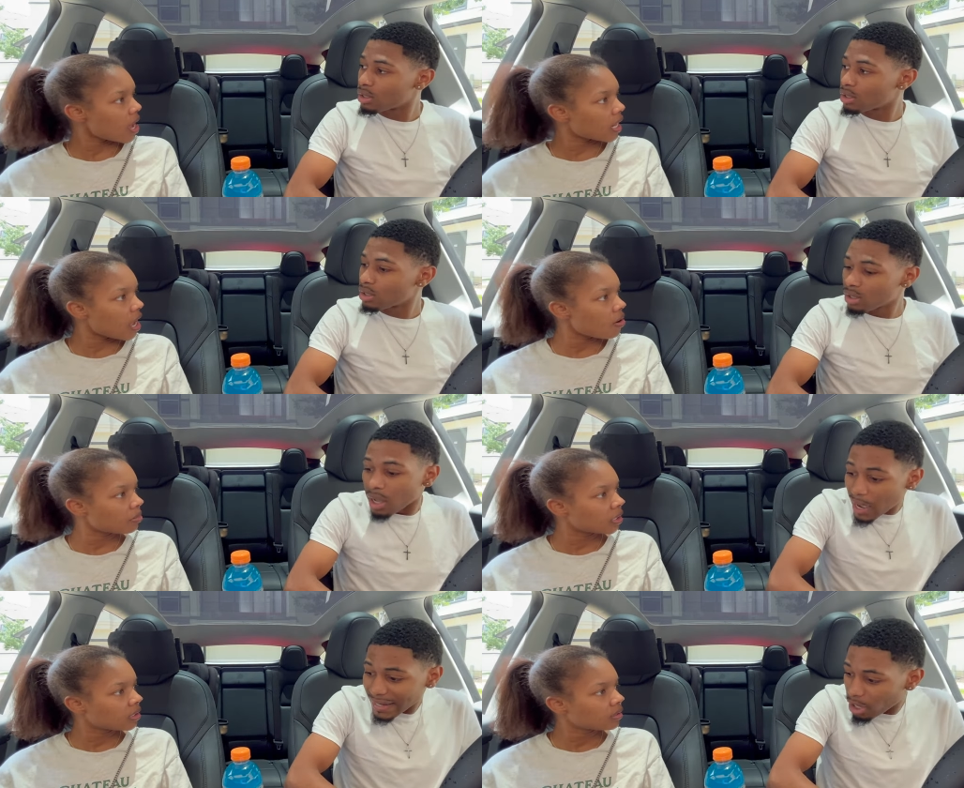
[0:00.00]
Speaker 1: how to help
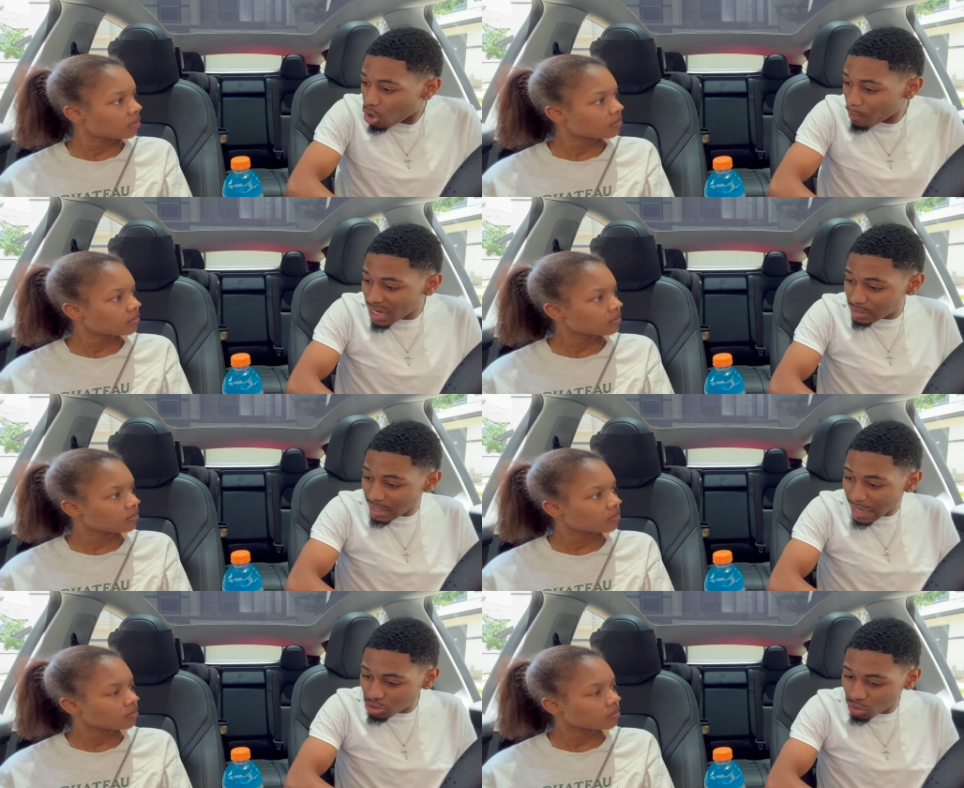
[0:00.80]
me. I don't
Speaker 2: because
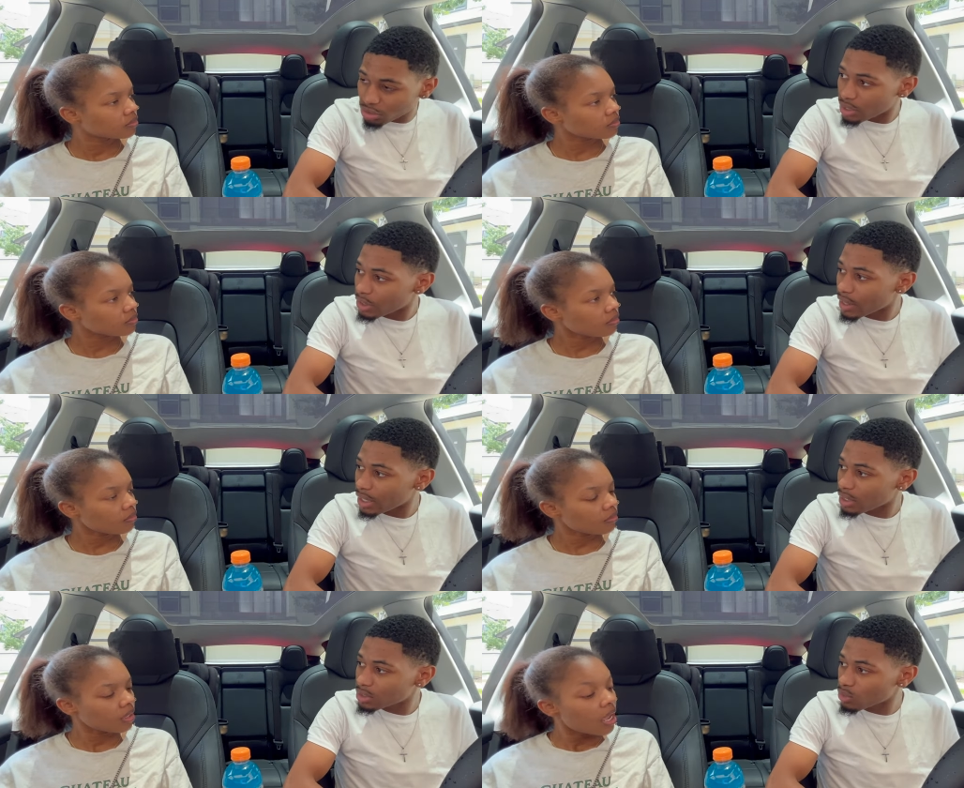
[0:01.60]
I got you a drink,
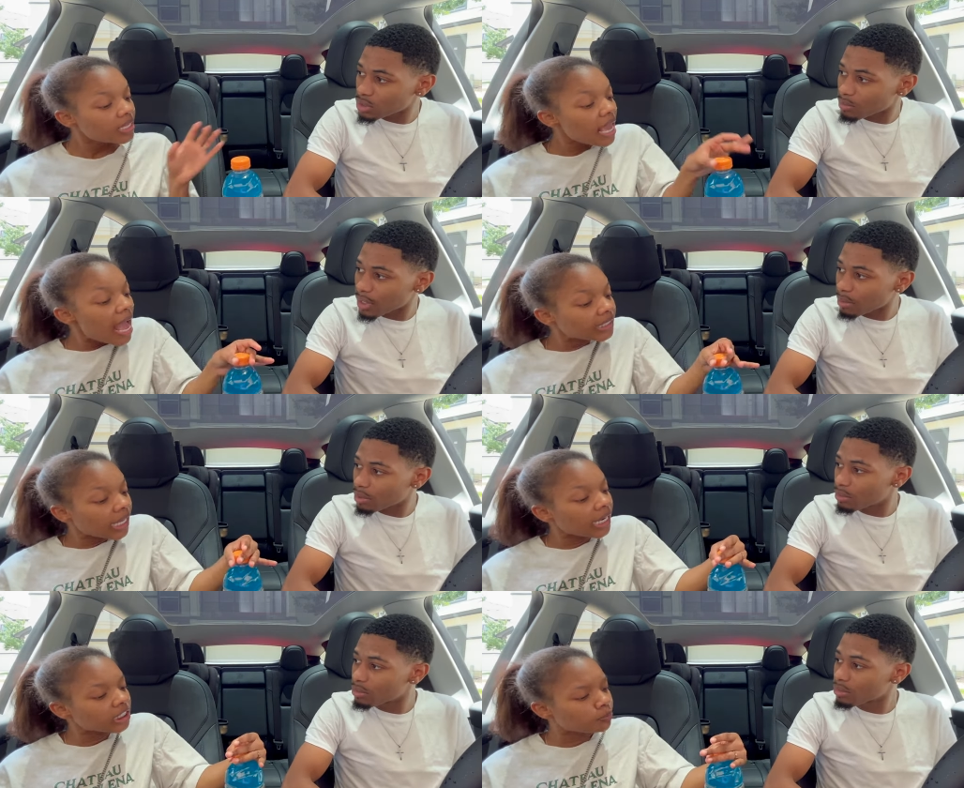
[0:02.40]
right? So what's the
Speaker 1: Yes,
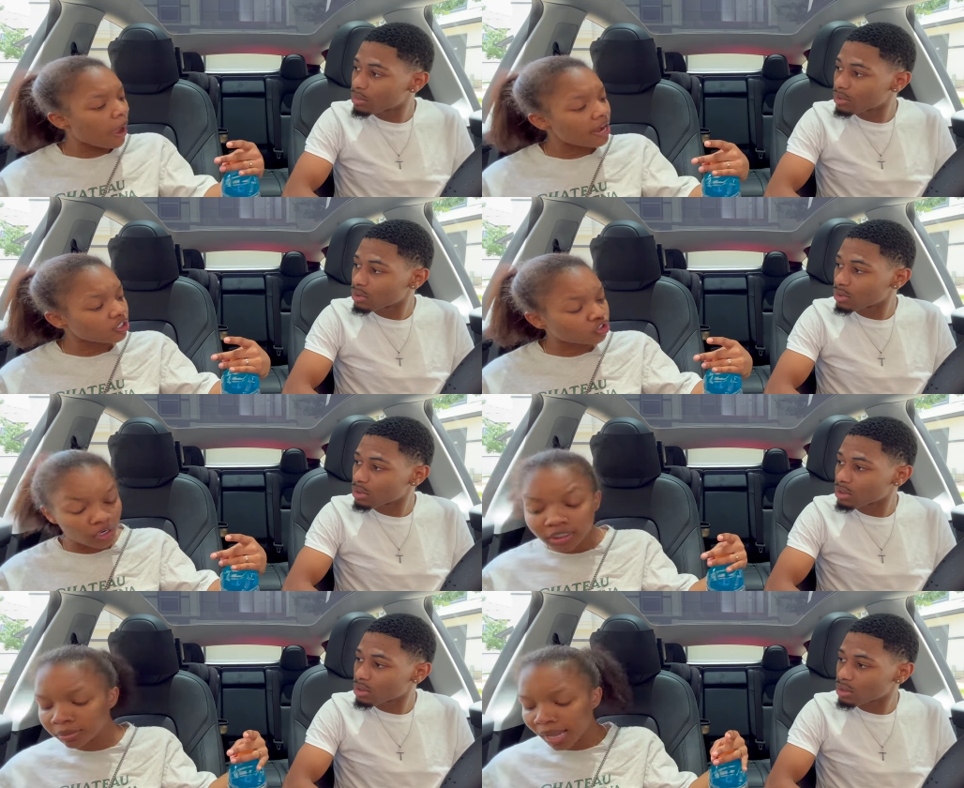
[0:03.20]
problem? an expired
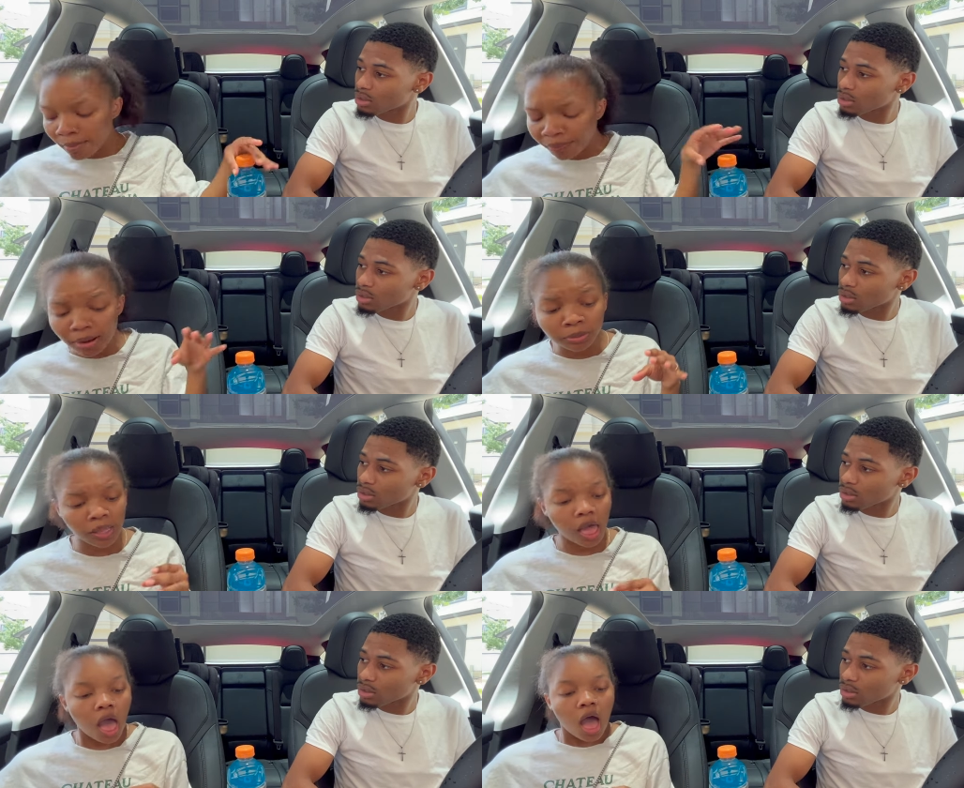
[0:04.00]
drink, Jimmy. I'm
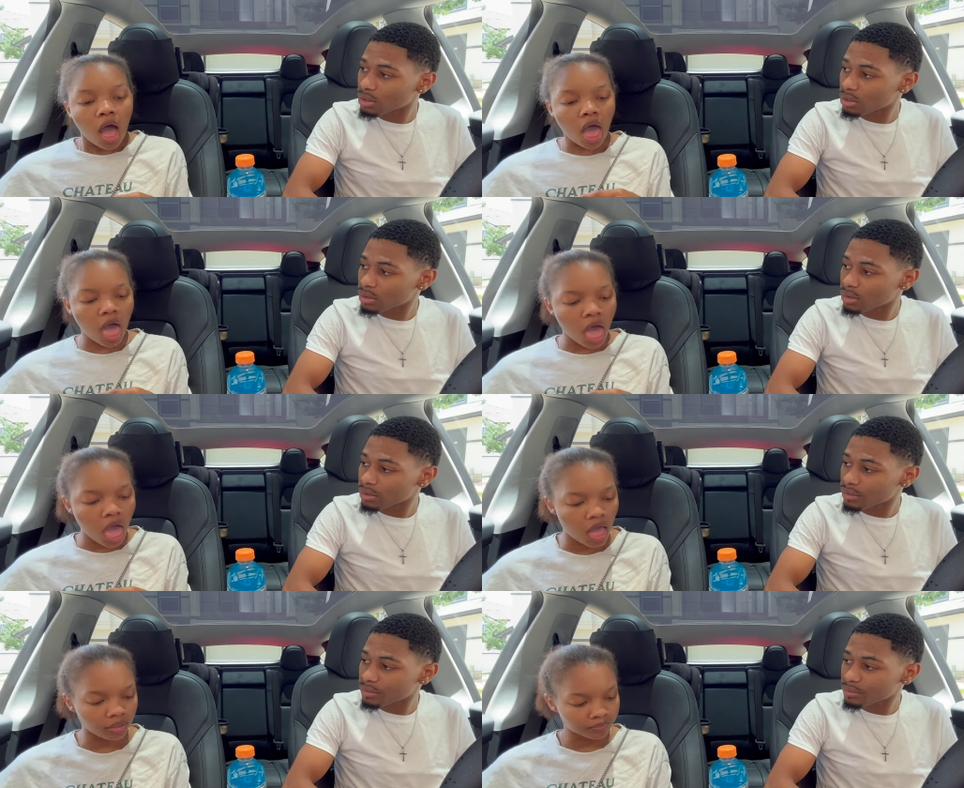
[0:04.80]

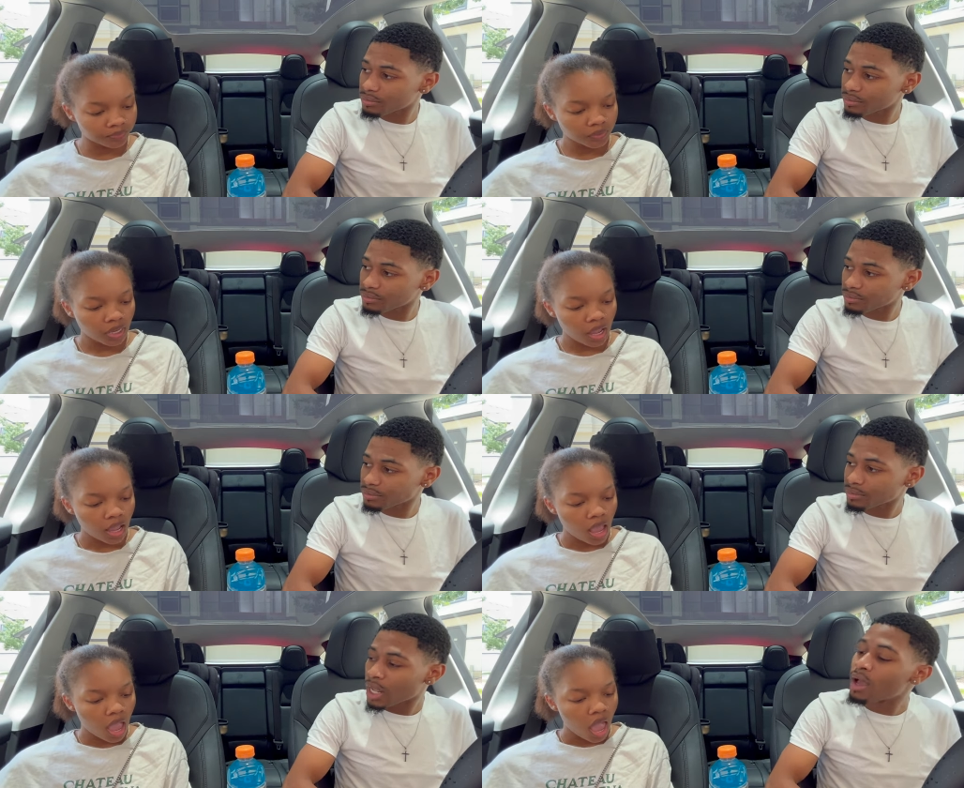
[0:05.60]
probably
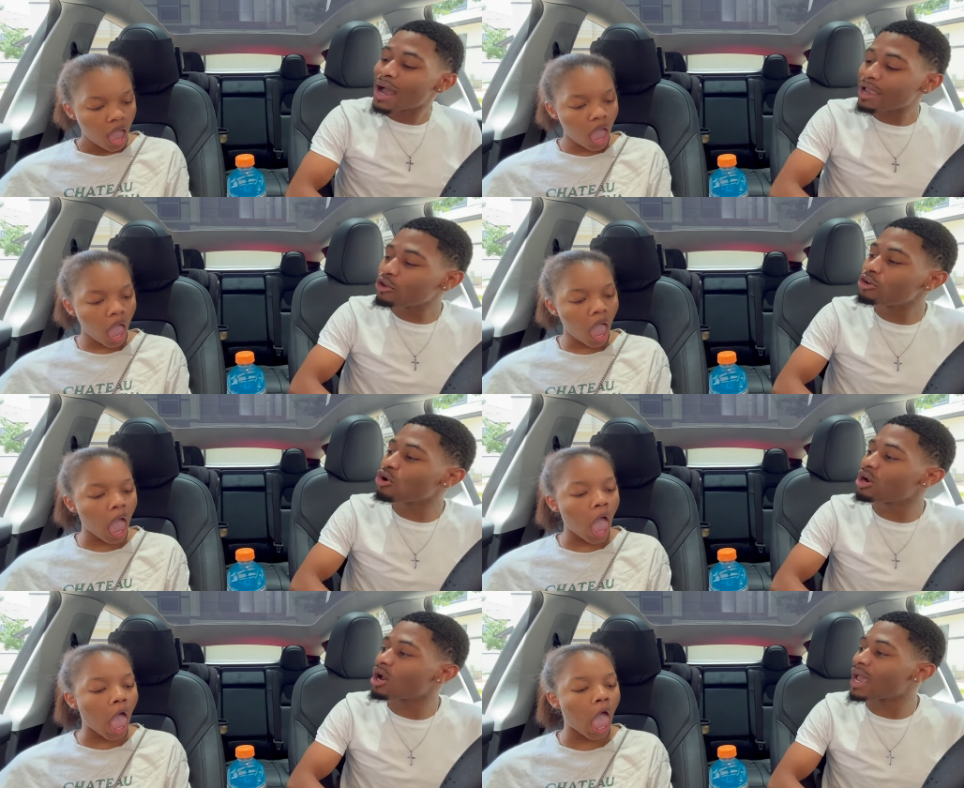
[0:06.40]
Speaker 2: How you
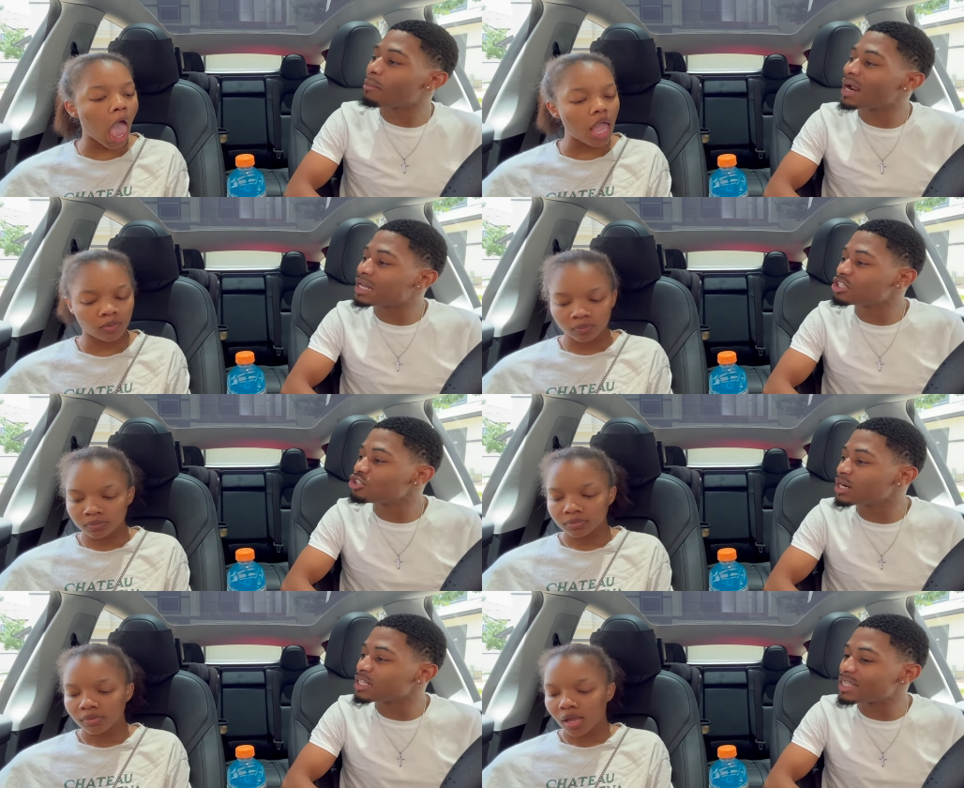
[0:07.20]
doing all that? But I just
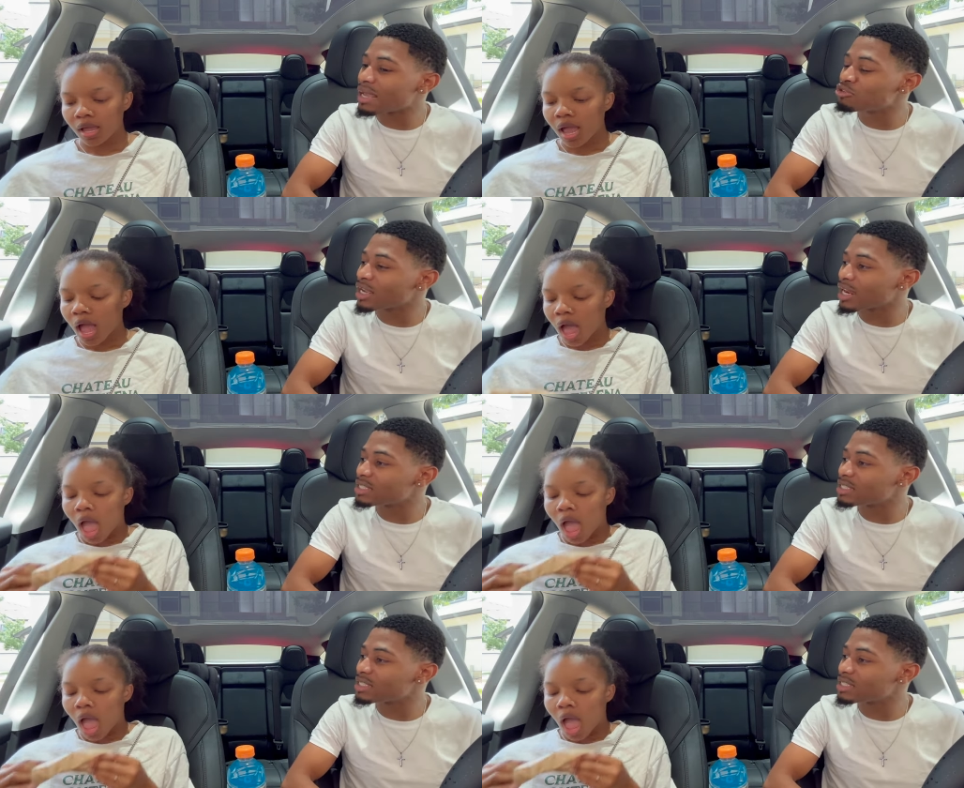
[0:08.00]
drank the same drink and